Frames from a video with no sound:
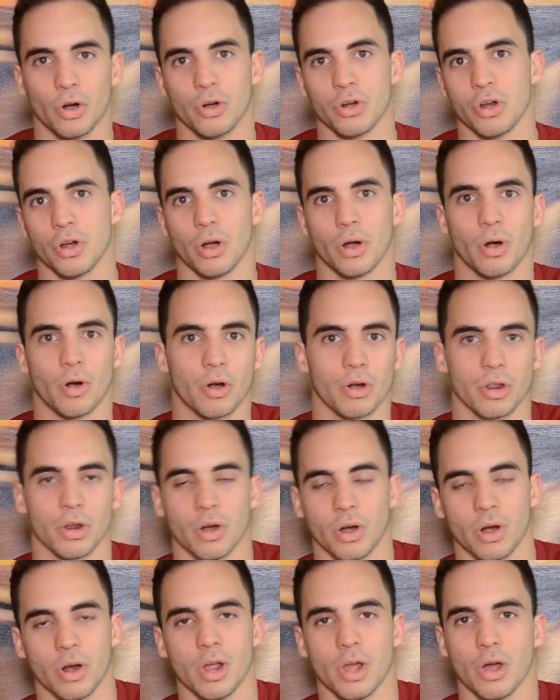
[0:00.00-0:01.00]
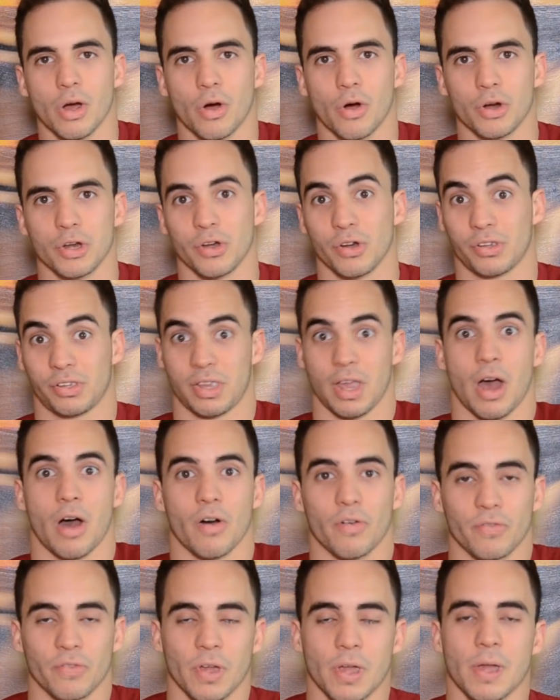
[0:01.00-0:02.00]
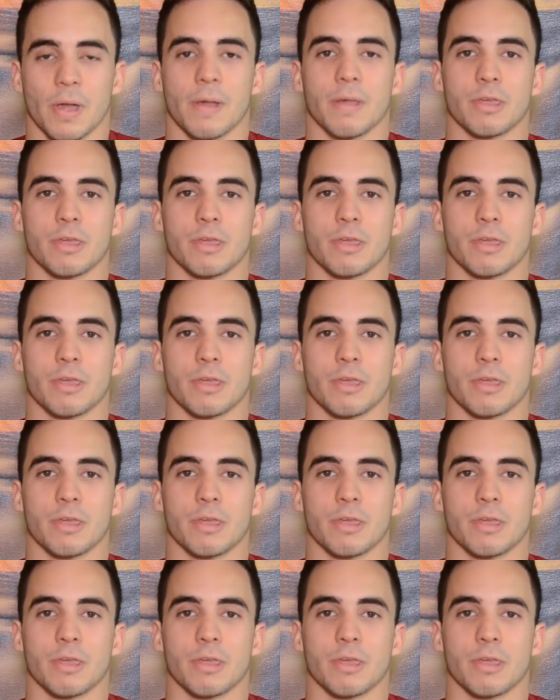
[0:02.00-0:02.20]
or yourself,